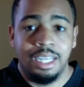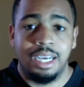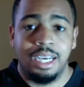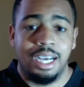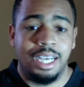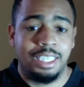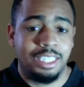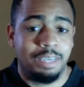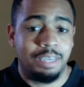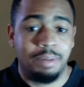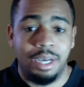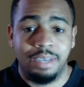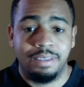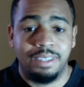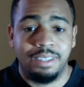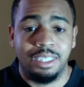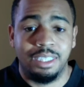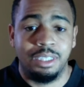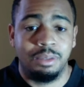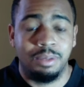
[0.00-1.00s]
last time I've
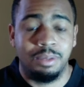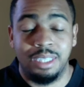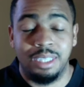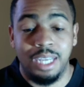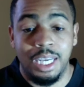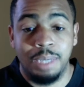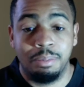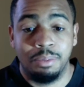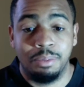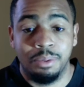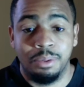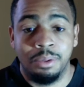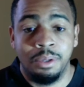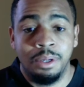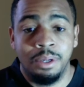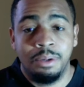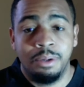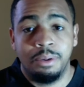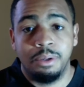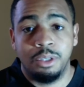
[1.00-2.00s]
seen him was in April
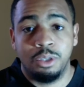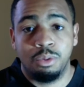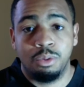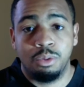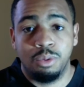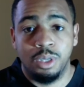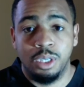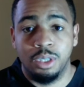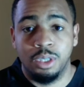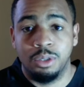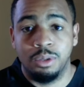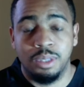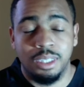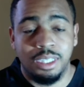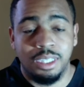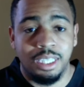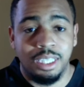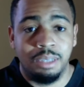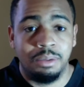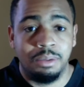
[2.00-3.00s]
on Twitter. You can
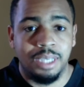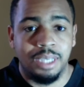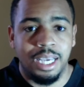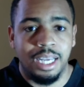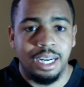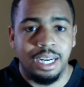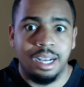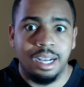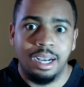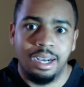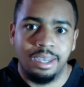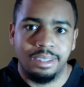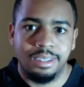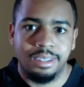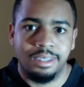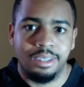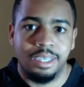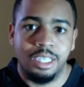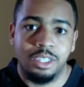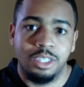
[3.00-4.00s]
see he was at a
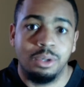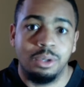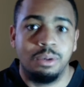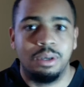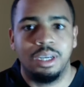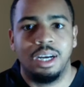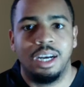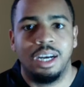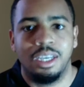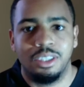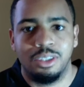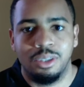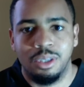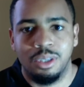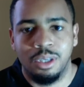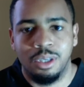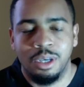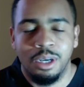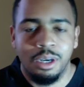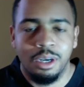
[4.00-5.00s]
concert, his own
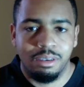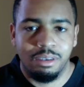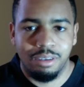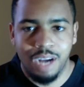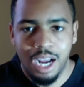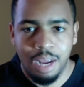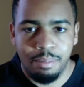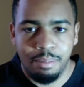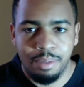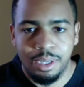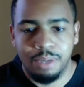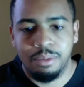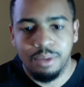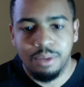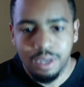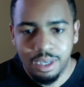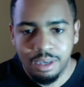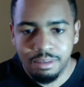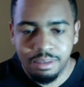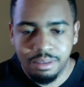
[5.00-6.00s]
concert, rapping,
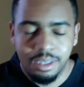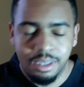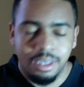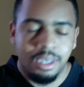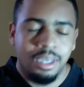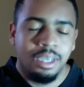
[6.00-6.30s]
whatever.